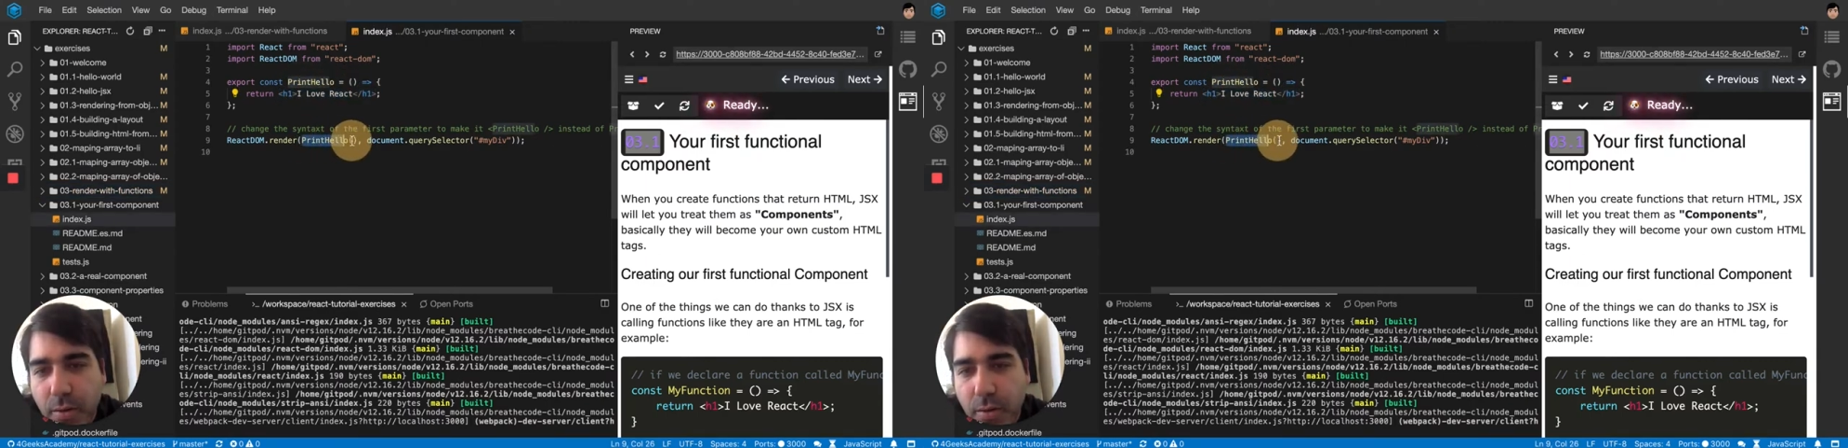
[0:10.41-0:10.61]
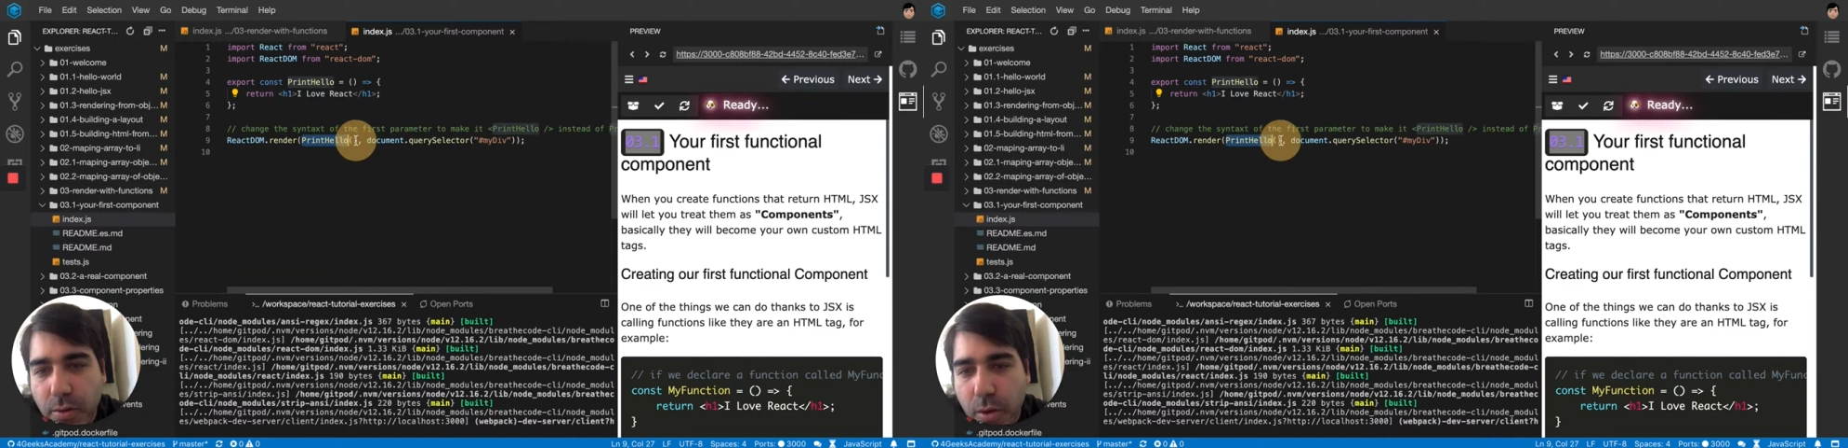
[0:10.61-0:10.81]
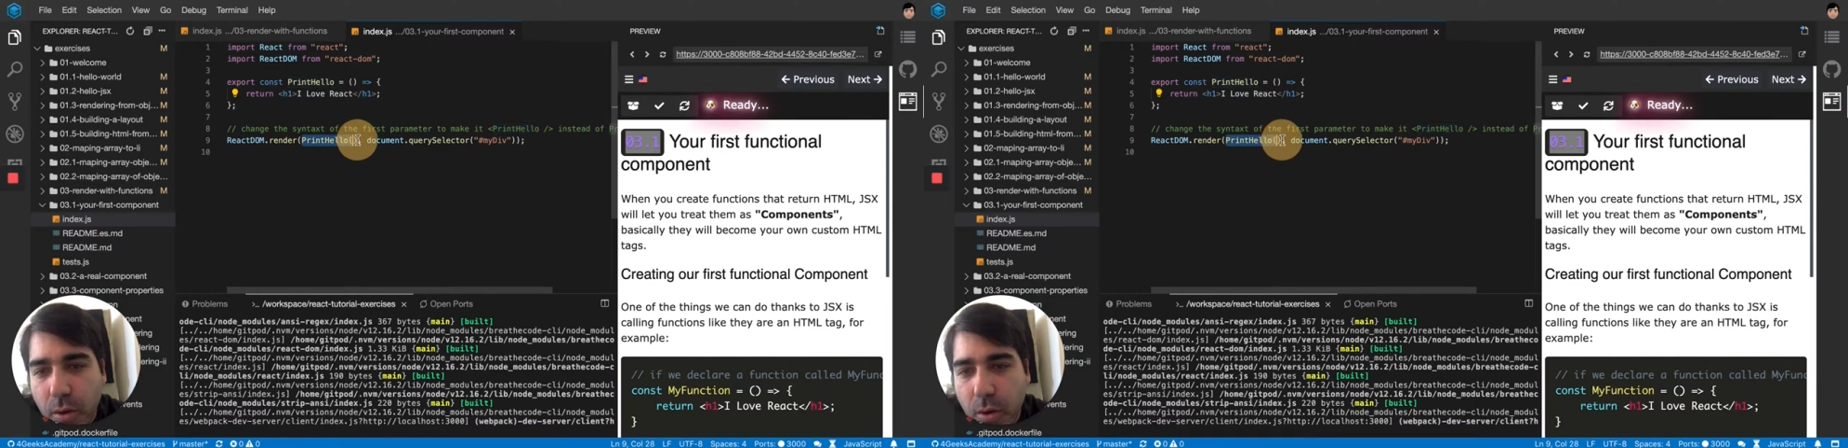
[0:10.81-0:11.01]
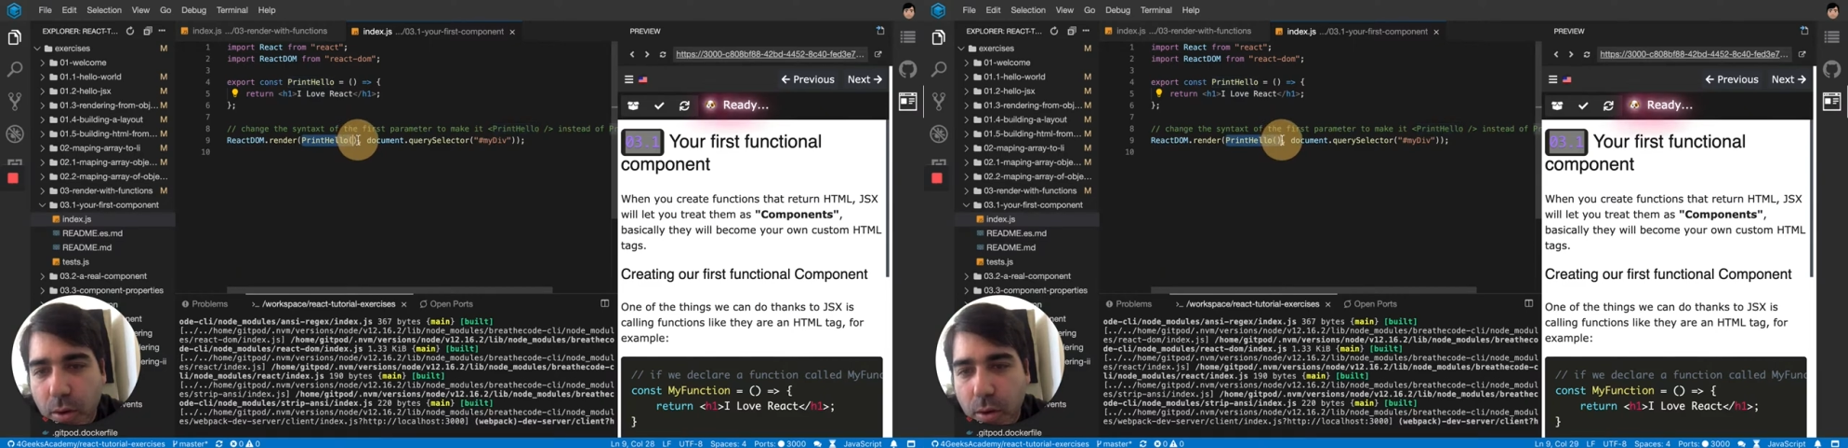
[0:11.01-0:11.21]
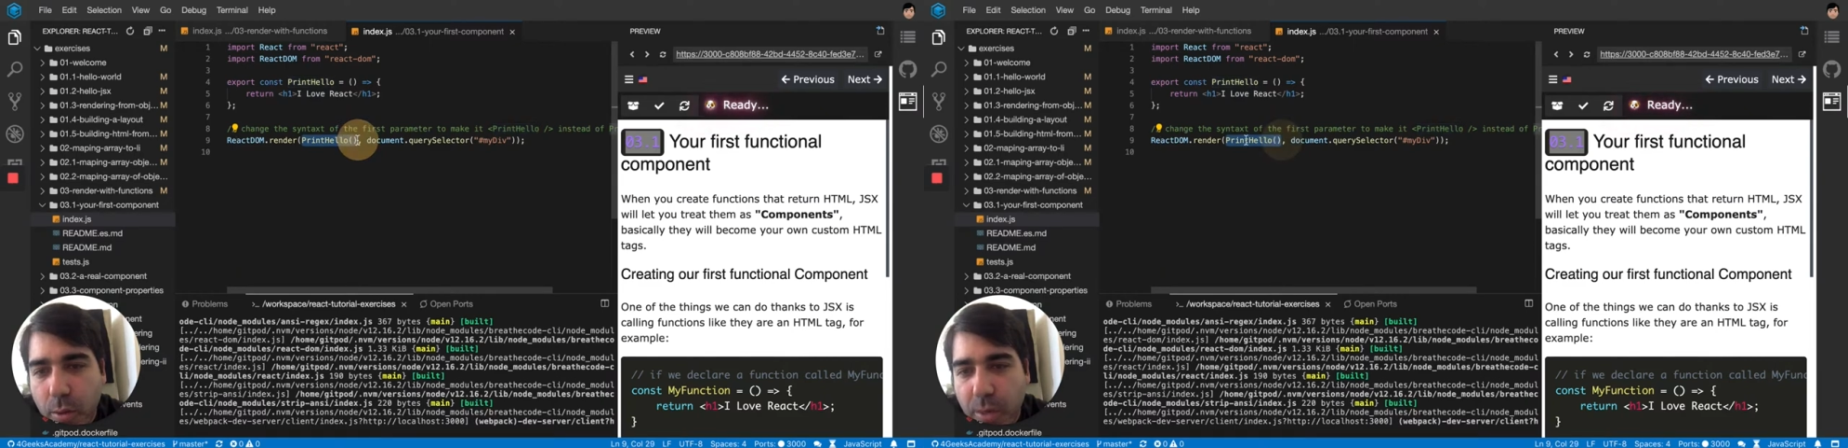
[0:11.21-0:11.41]

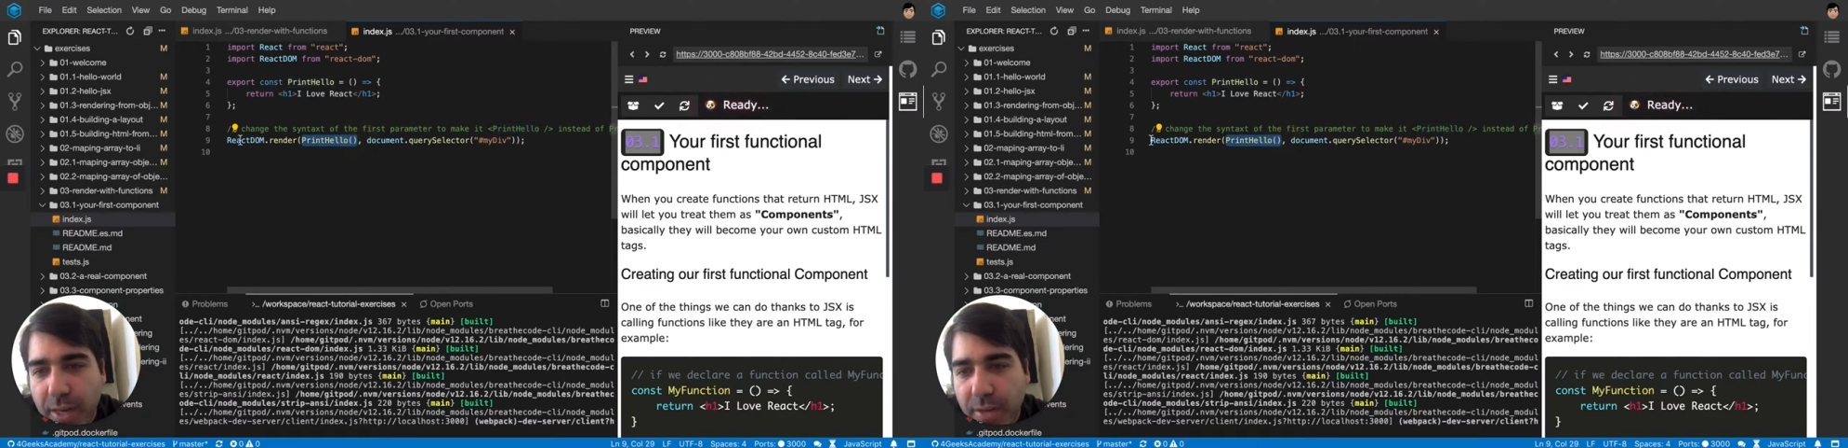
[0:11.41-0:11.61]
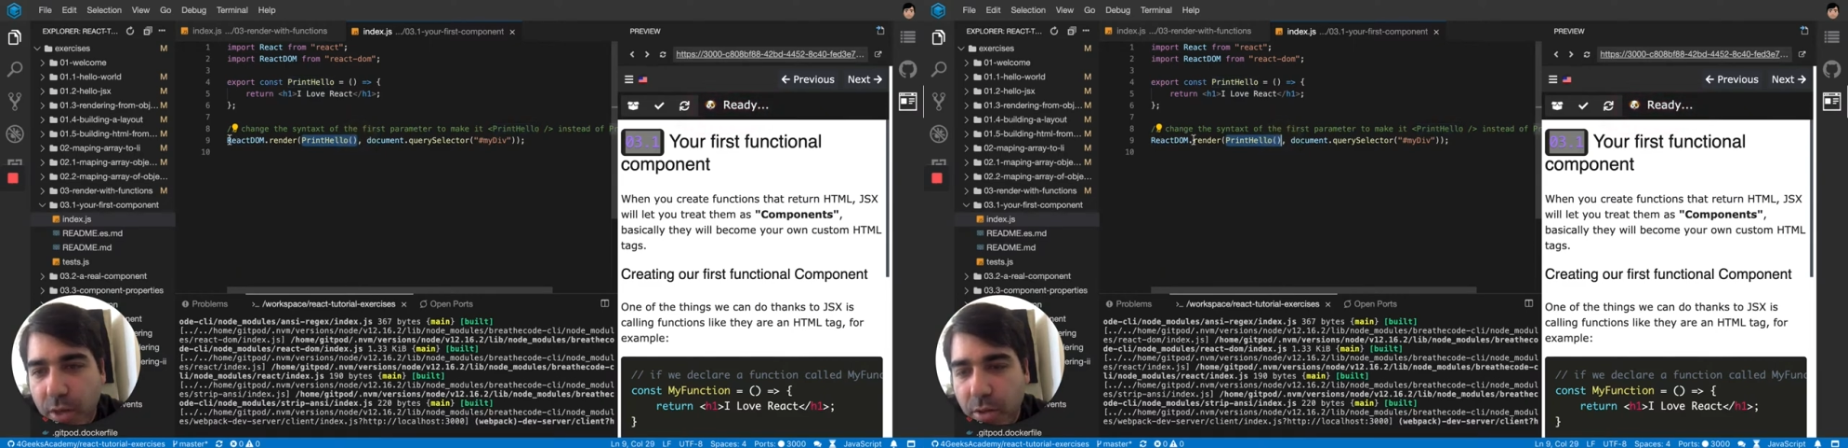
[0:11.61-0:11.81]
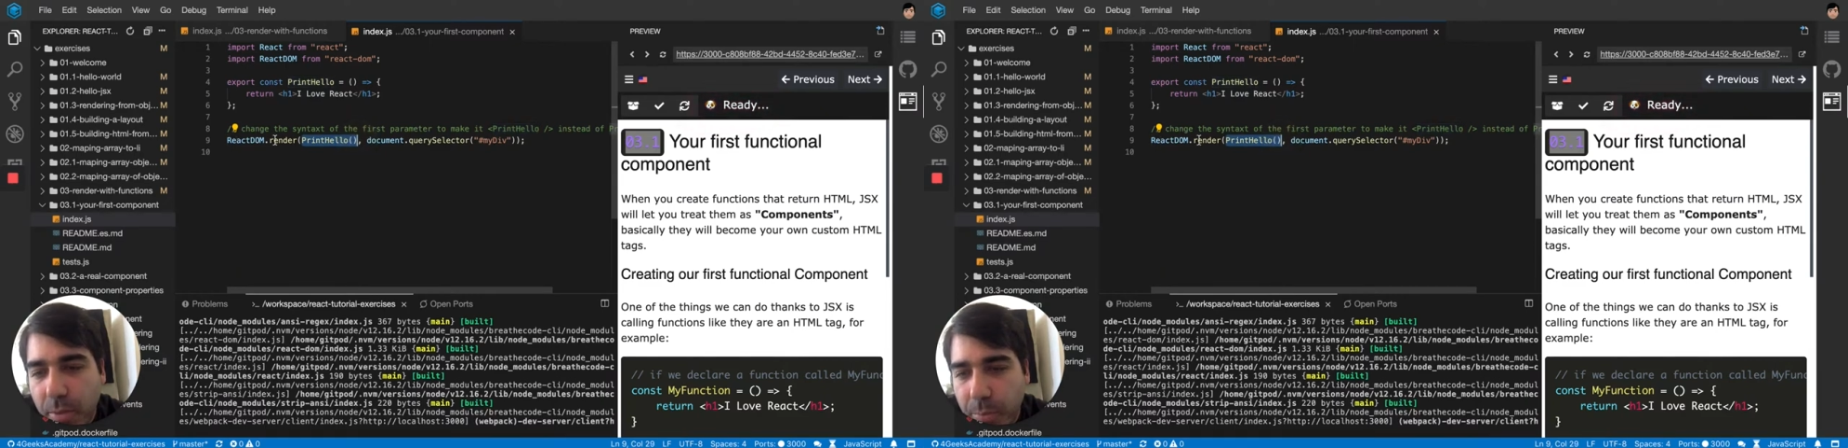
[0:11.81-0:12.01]
your React DOM